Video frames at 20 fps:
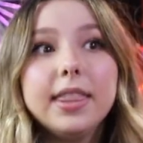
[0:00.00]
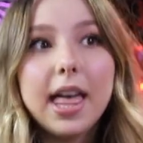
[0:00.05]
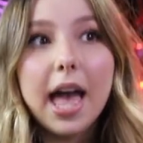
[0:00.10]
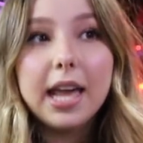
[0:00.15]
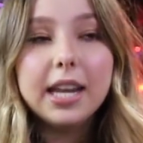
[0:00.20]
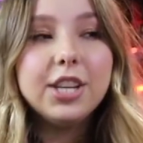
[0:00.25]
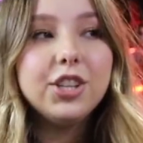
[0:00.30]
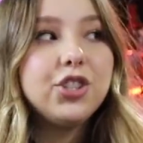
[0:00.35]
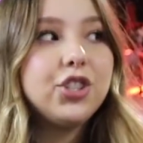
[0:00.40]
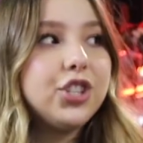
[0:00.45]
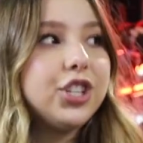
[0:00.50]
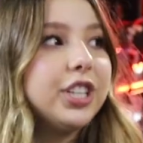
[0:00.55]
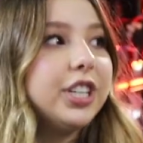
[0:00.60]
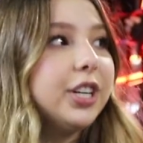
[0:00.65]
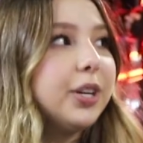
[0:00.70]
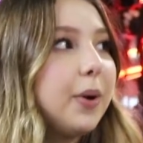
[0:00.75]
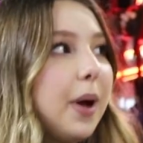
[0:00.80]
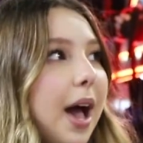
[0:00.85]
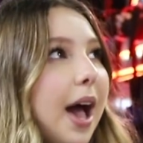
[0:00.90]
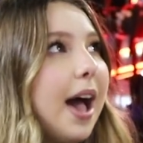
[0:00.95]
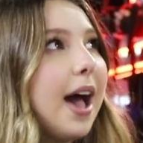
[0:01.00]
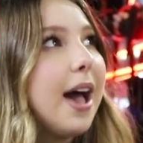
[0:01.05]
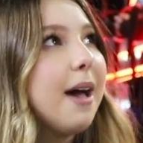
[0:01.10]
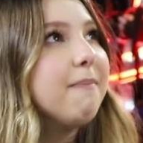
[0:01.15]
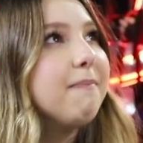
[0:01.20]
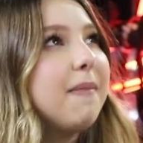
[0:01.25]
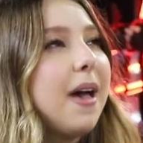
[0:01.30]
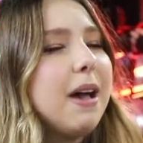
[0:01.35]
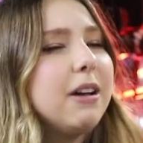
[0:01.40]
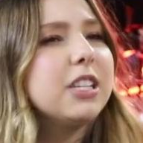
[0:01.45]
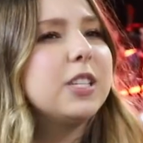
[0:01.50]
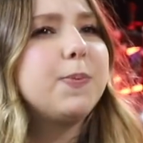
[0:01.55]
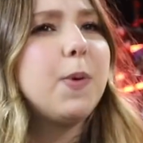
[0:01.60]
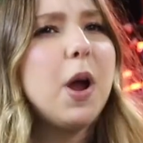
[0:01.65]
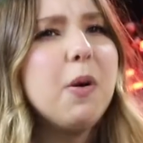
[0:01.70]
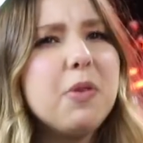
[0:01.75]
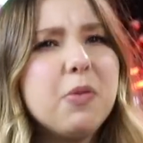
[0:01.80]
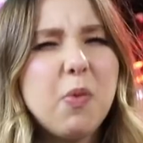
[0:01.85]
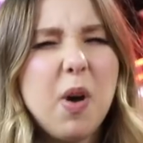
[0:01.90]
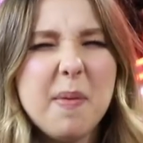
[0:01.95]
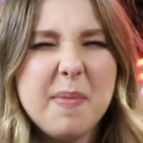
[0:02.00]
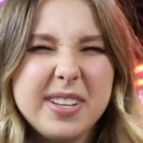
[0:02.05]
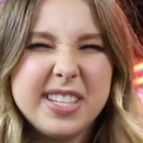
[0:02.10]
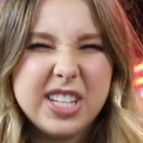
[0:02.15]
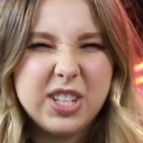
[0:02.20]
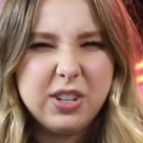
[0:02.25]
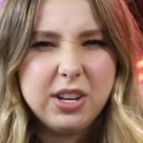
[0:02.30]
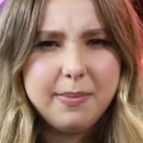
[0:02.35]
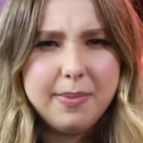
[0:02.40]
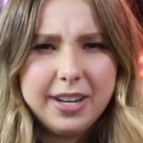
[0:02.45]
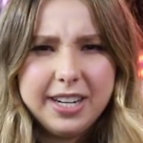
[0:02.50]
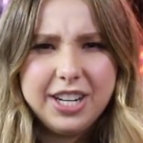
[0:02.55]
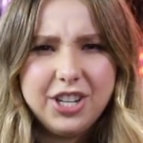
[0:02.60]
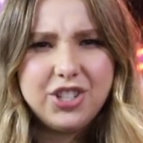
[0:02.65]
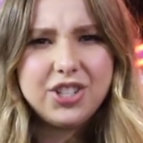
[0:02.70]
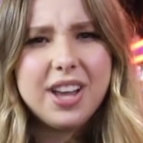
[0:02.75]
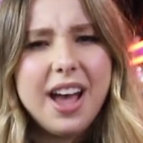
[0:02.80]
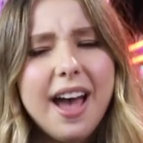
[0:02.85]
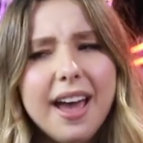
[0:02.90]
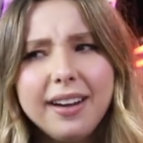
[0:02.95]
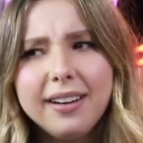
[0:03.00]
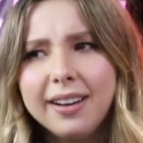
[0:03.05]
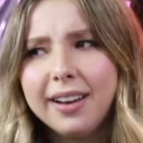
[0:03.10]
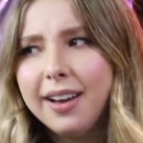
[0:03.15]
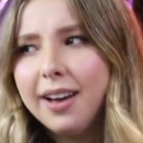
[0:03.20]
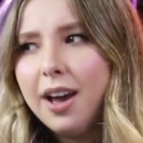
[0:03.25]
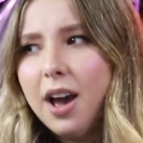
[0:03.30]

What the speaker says: That is true. I was born with one missing rib on each side.